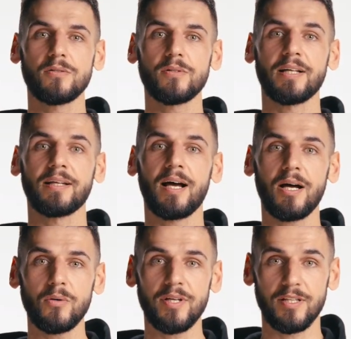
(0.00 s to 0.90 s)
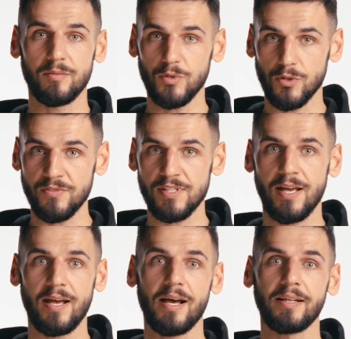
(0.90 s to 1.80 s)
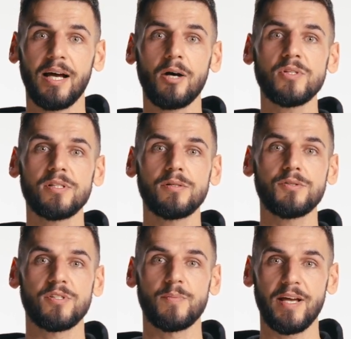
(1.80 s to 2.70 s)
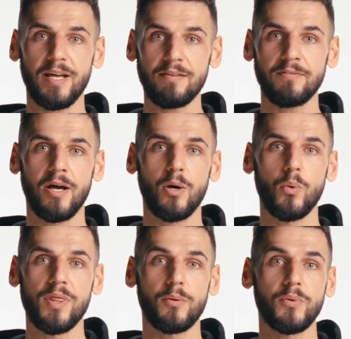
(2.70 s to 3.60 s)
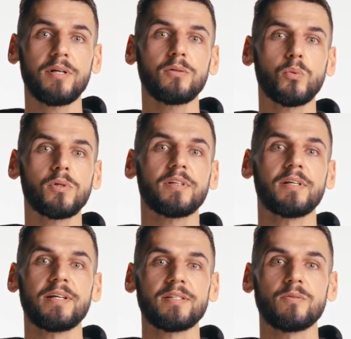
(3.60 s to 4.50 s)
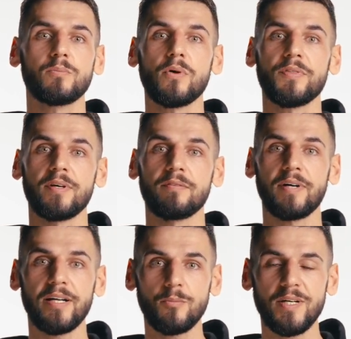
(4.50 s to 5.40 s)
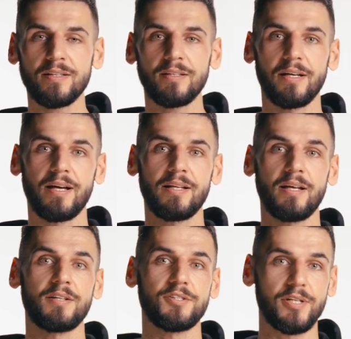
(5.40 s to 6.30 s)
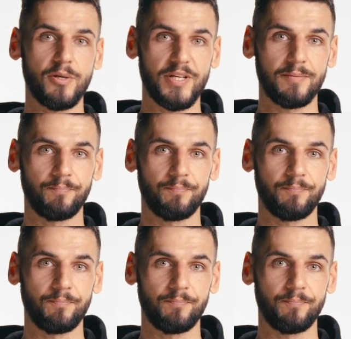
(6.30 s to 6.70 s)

look at how heat moves and how solutions behave, with real-world links to both the environment and engineering.